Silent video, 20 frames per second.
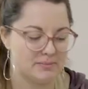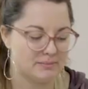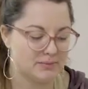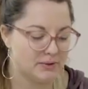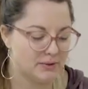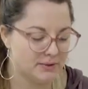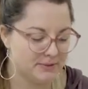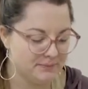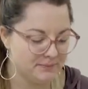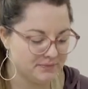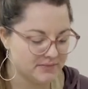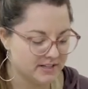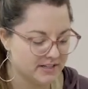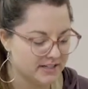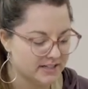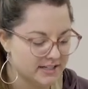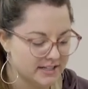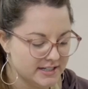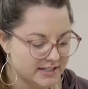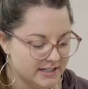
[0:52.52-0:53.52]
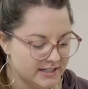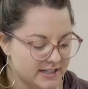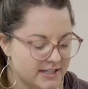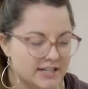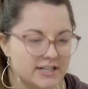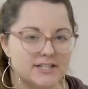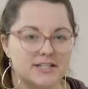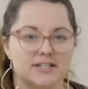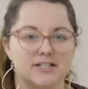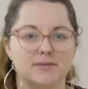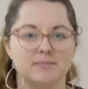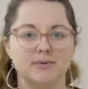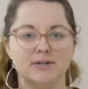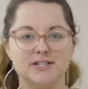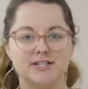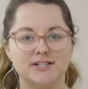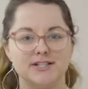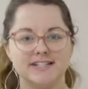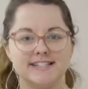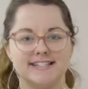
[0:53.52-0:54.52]
bowl. To
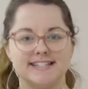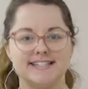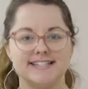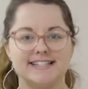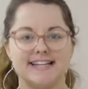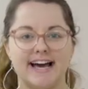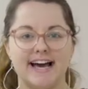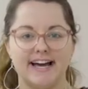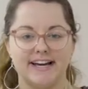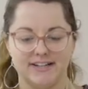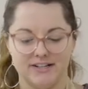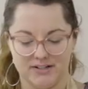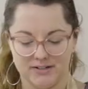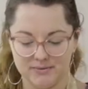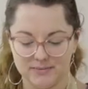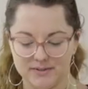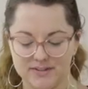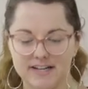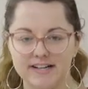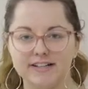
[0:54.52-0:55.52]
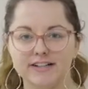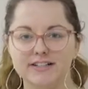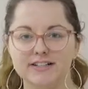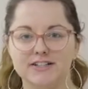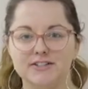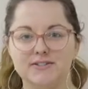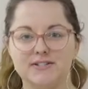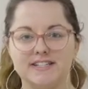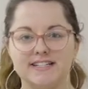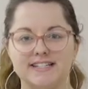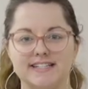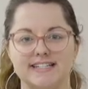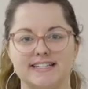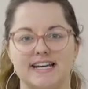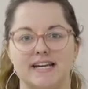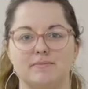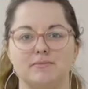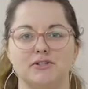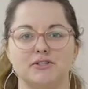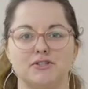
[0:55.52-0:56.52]
push this aside, we're then gonna use this
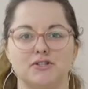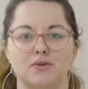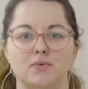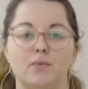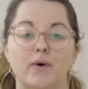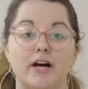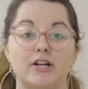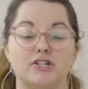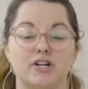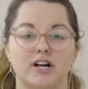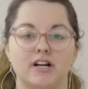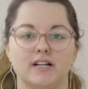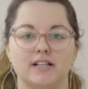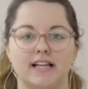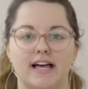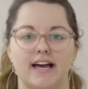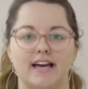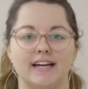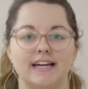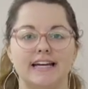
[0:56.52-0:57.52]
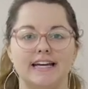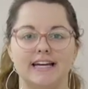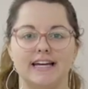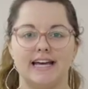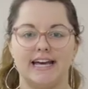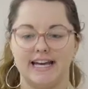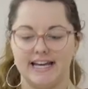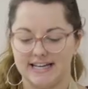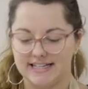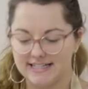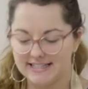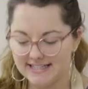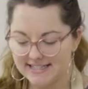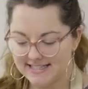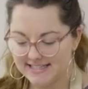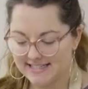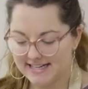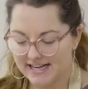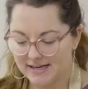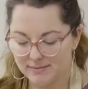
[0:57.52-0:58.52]
table to wedge our clay. And
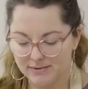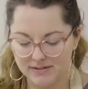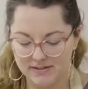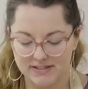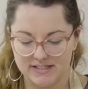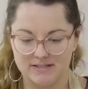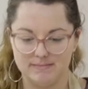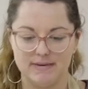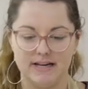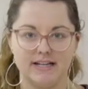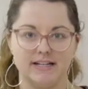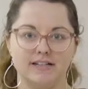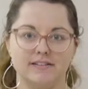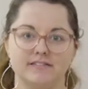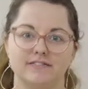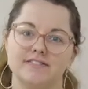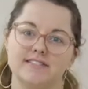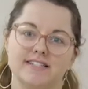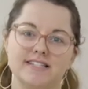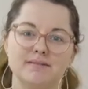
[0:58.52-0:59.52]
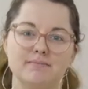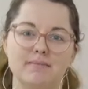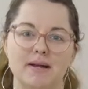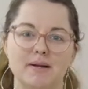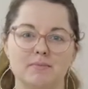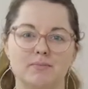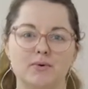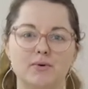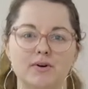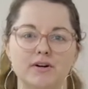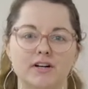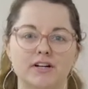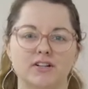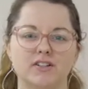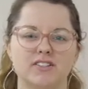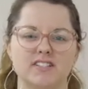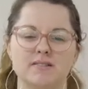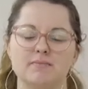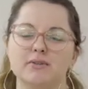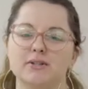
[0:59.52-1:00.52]
this table is made of cement
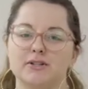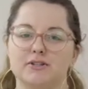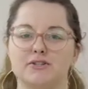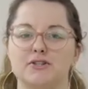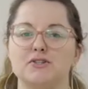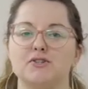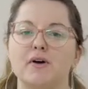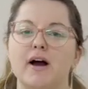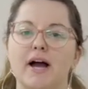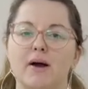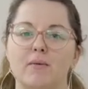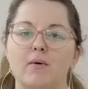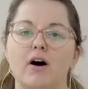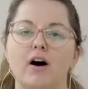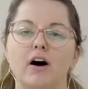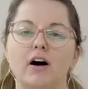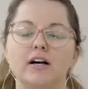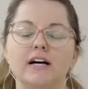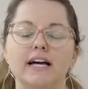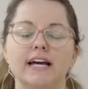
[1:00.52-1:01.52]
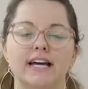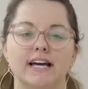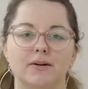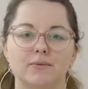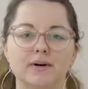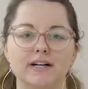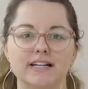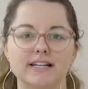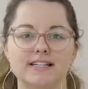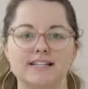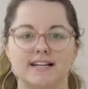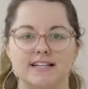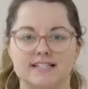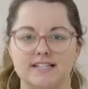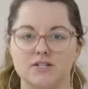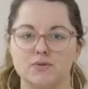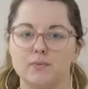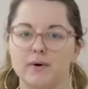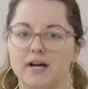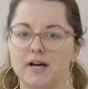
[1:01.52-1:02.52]
board, similar to drywall, and what it does
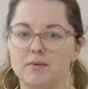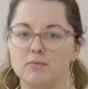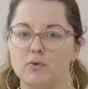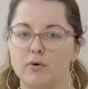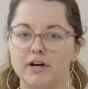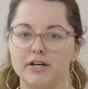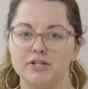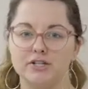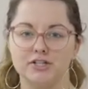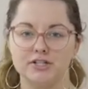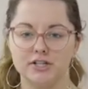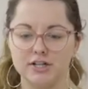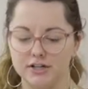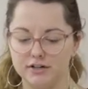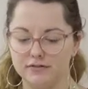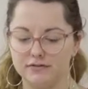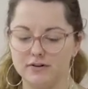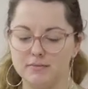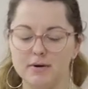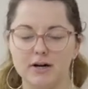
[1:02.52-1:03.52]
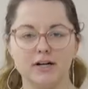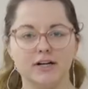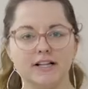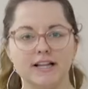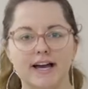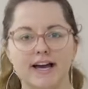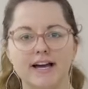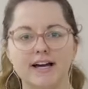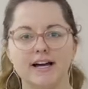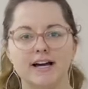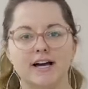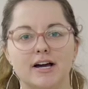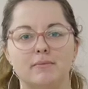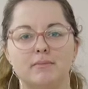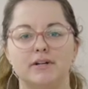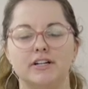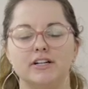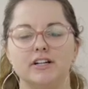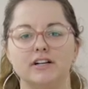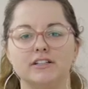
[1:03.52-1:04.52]
is wick moisture from our clay,
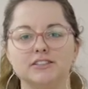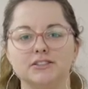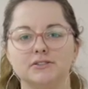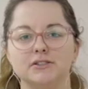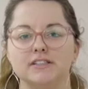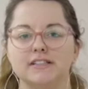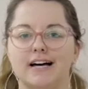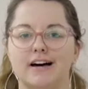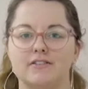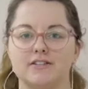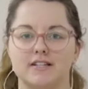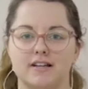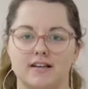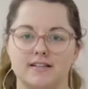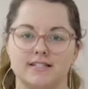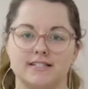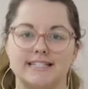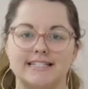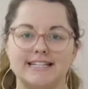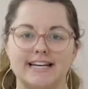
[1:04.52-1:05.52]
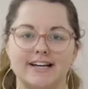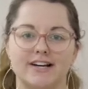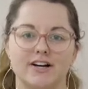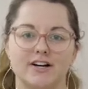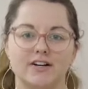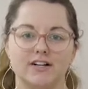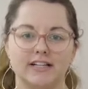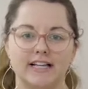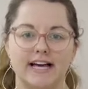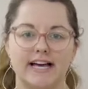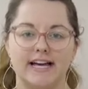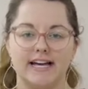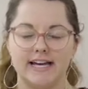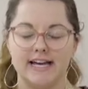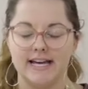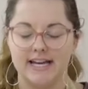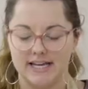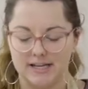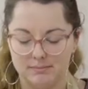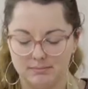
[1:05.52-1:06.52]
but it also allows us to take our clay
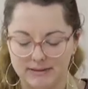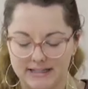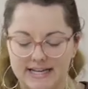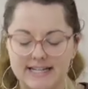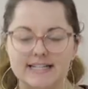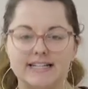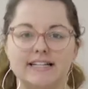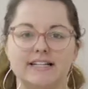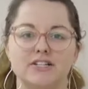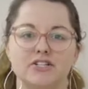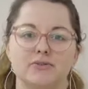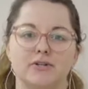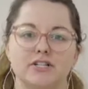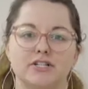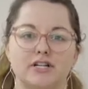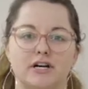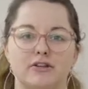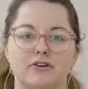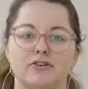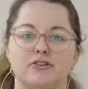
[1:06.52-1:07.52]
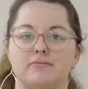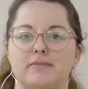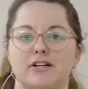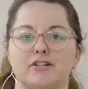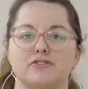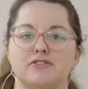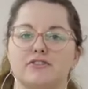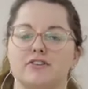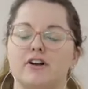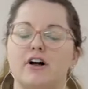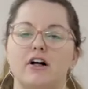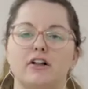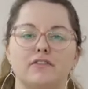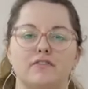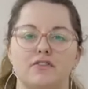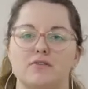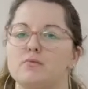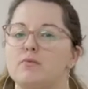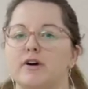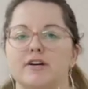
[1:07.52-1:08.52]
and blend it into each other to make sure that all
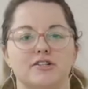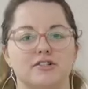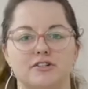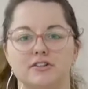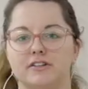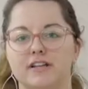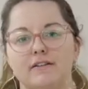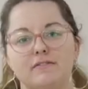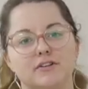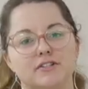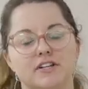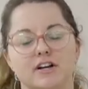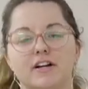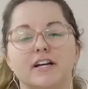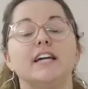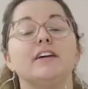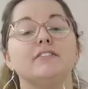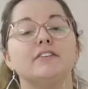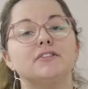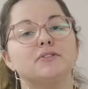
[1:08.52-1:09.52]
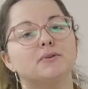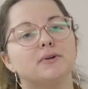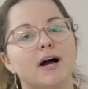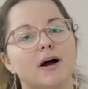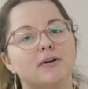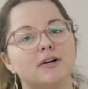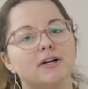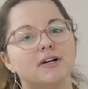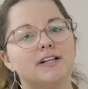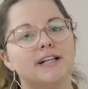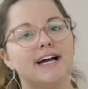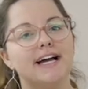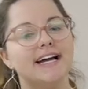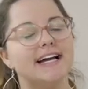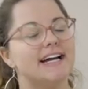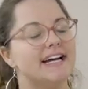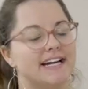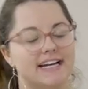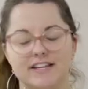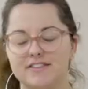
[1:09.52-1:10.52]
of the moisture levels are even throughout our clay,
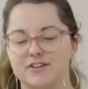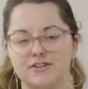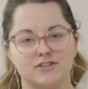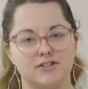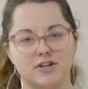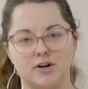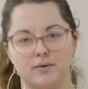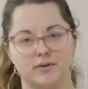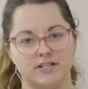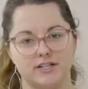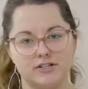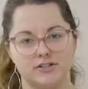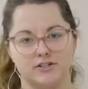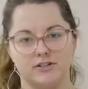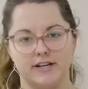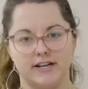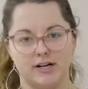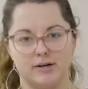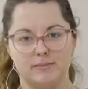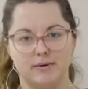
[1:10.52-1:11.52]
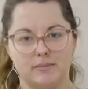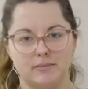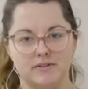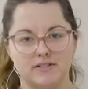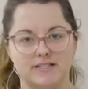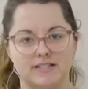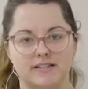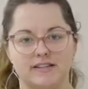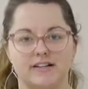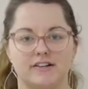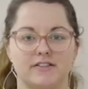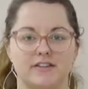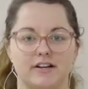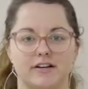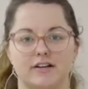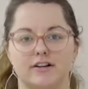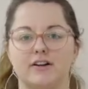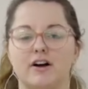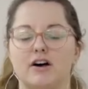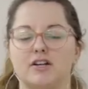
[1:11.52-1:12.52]
and there's no additional air bubbles in there that
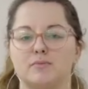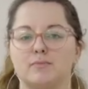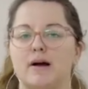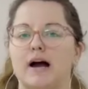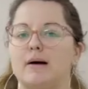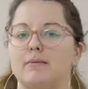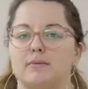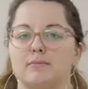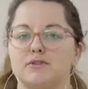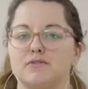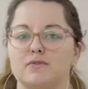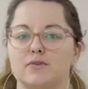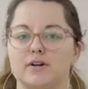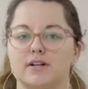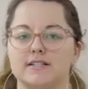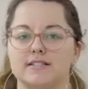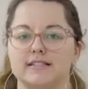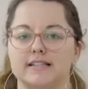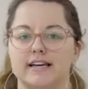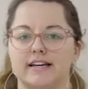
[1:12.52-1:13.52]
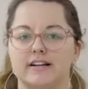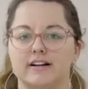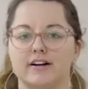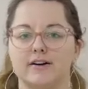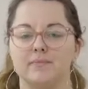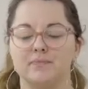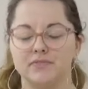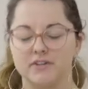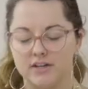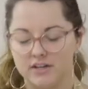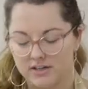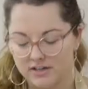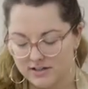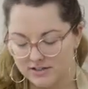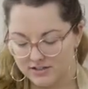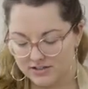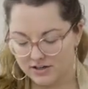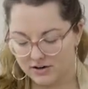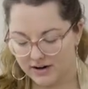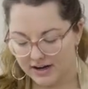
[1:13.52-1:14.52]
could cause problems for us later.
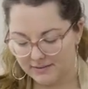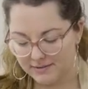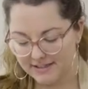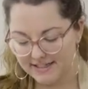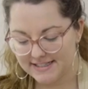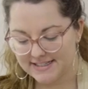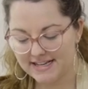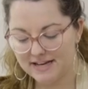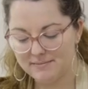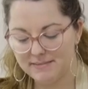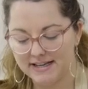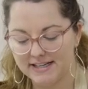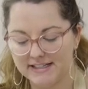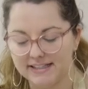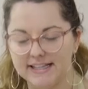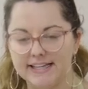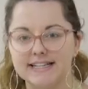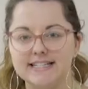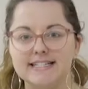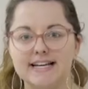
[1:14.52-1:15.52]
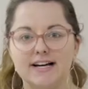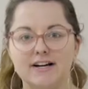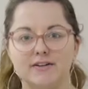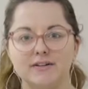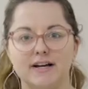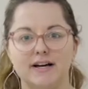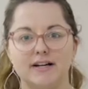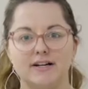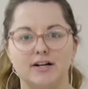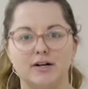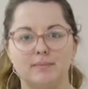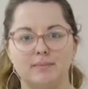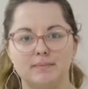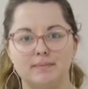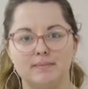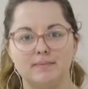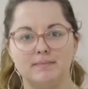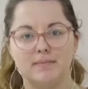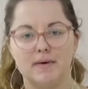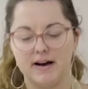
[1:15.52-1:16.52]
So I'm gonna set my clay down on our,
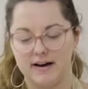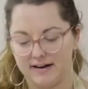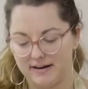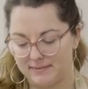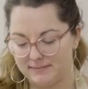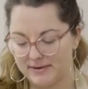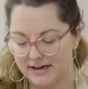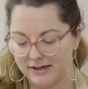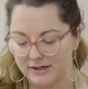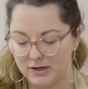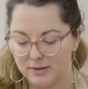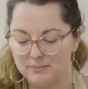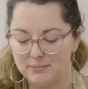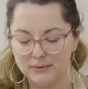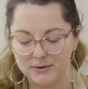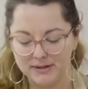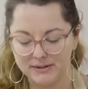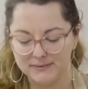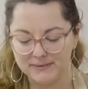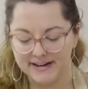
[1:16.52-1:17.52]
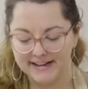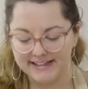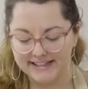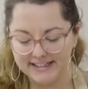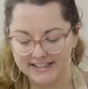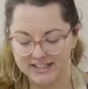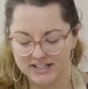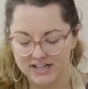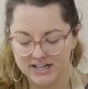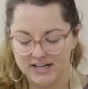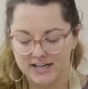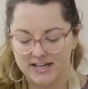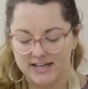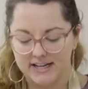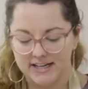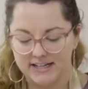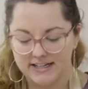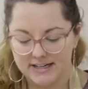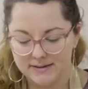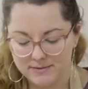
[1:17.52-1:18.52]
um, on our board right here,
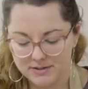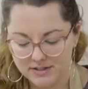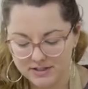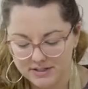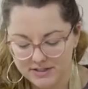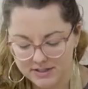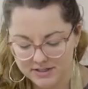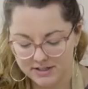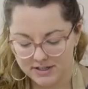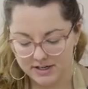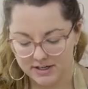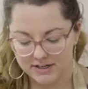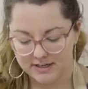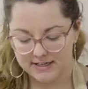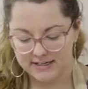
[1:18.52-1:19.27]
and I'm just gonna start